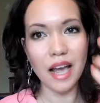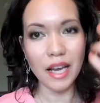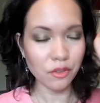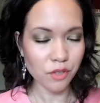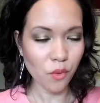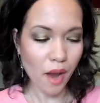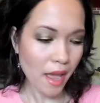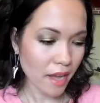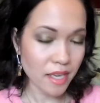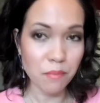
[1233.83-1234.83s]
I don't know why
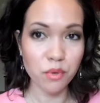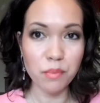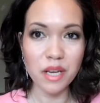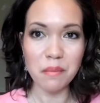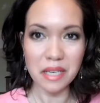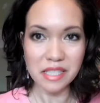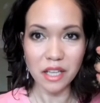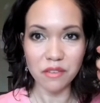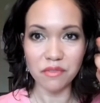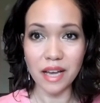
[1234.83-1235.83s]
I keep repeating
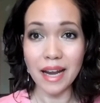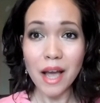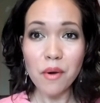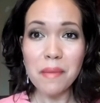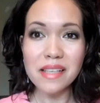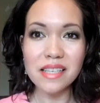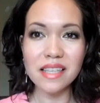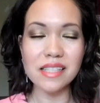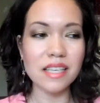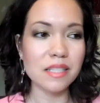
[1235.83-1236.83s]
myself at how amazing
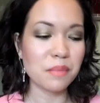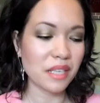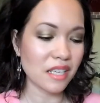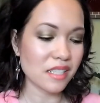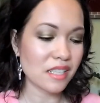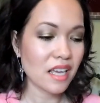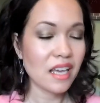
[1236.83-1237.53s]
this is because